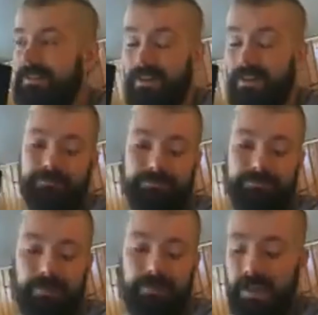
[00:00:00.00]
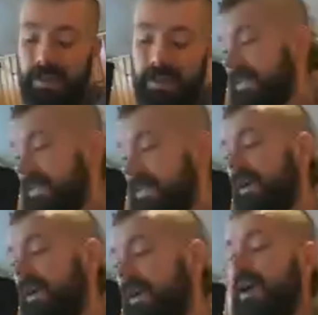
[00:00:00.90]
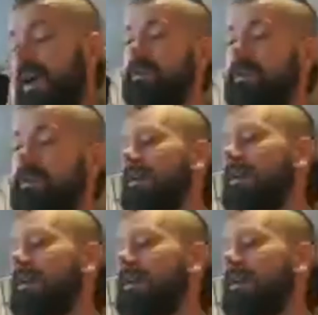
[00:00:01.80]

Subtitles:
Anyway, that's my story. I'm bruised